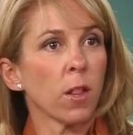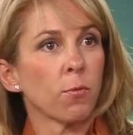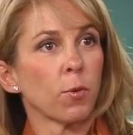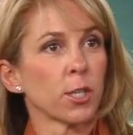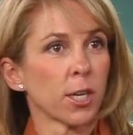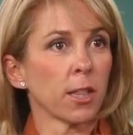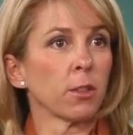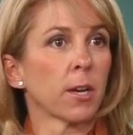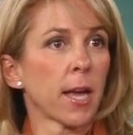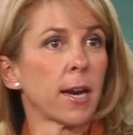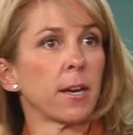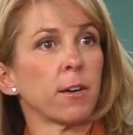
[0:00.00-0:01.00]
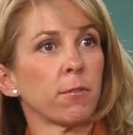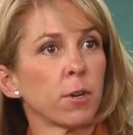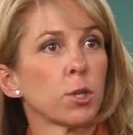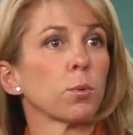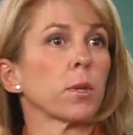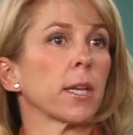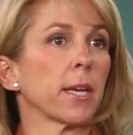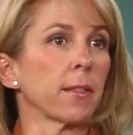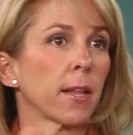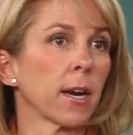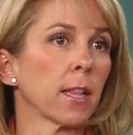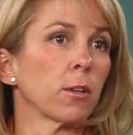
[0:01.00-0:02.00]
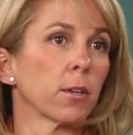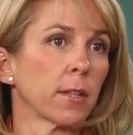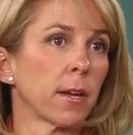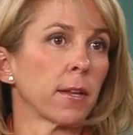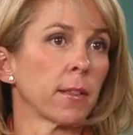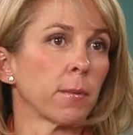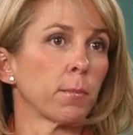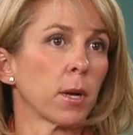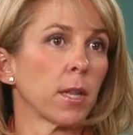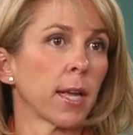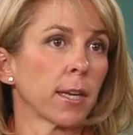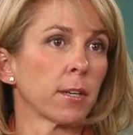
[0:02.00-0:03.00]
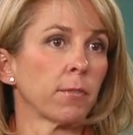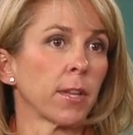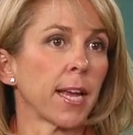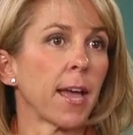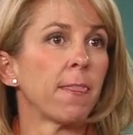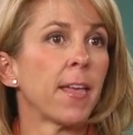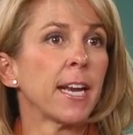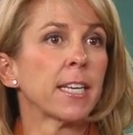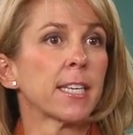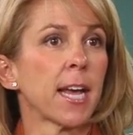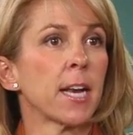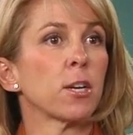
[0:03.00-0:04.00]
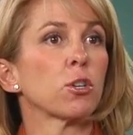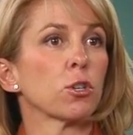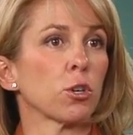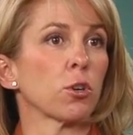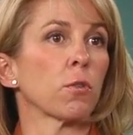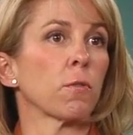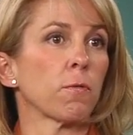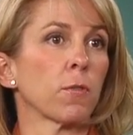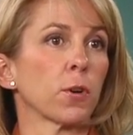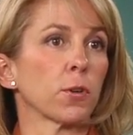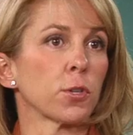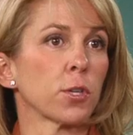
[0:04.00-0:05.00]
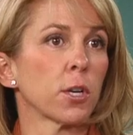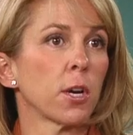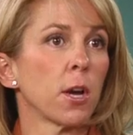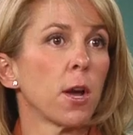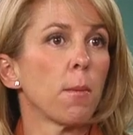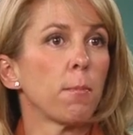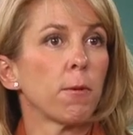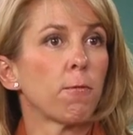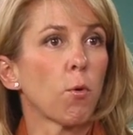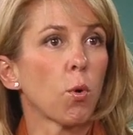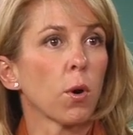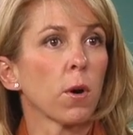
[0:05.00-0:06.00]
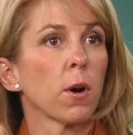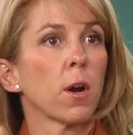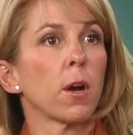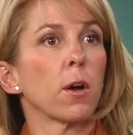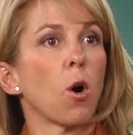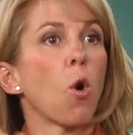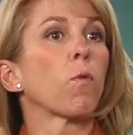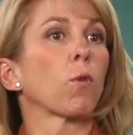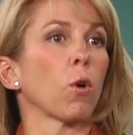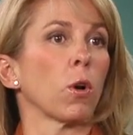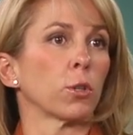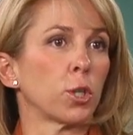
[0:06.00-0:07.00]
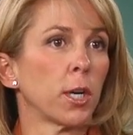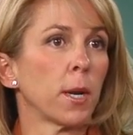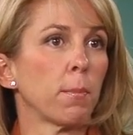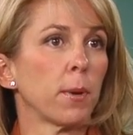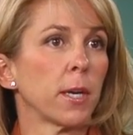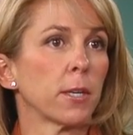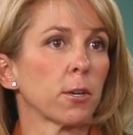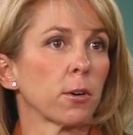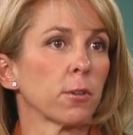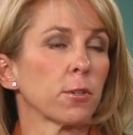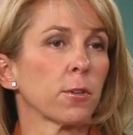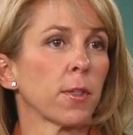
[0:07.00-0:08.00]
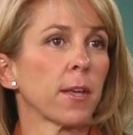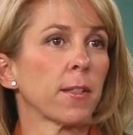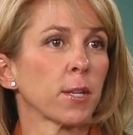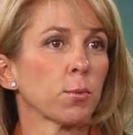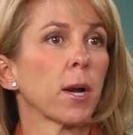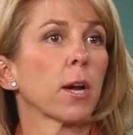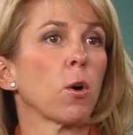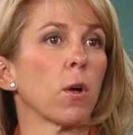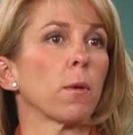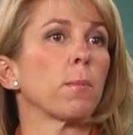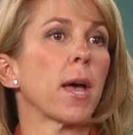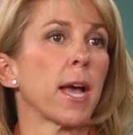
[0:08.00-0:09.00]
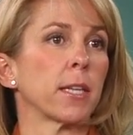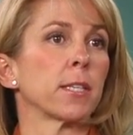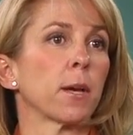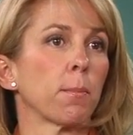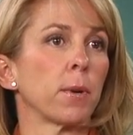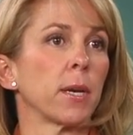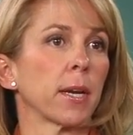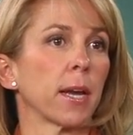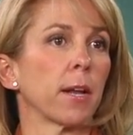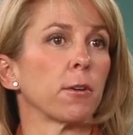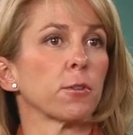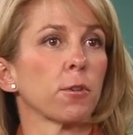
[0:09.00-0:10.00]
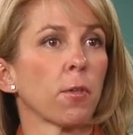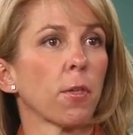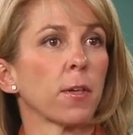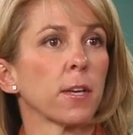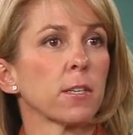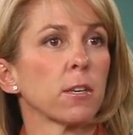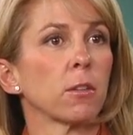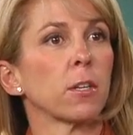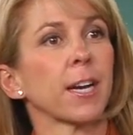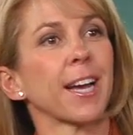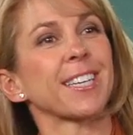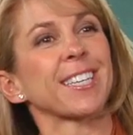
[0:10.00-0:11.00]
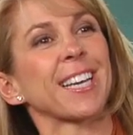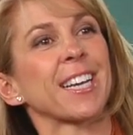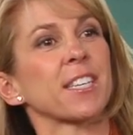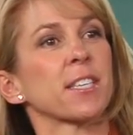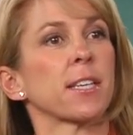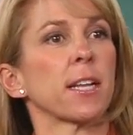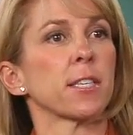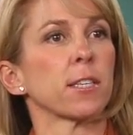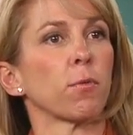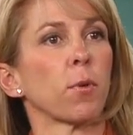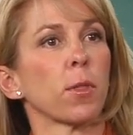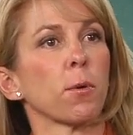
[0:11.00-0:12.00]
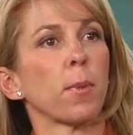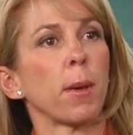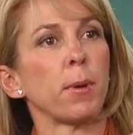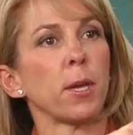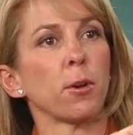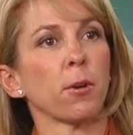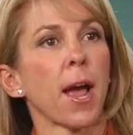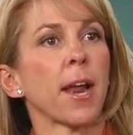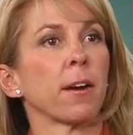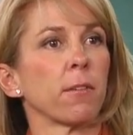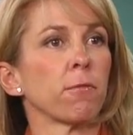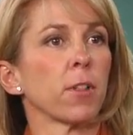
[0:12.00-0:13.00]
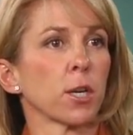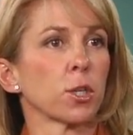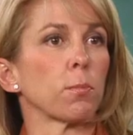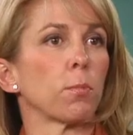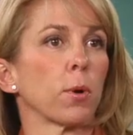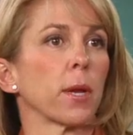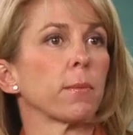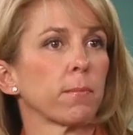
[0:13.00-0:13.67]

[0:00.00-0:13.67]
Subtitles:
of which I look at individually and then I look at them collectively. And they tend to turn first before overall GDP turns. So that's why I call them the heads-up indicators. They're the things to look at to get a sense of whether maybe you're at an inflection point.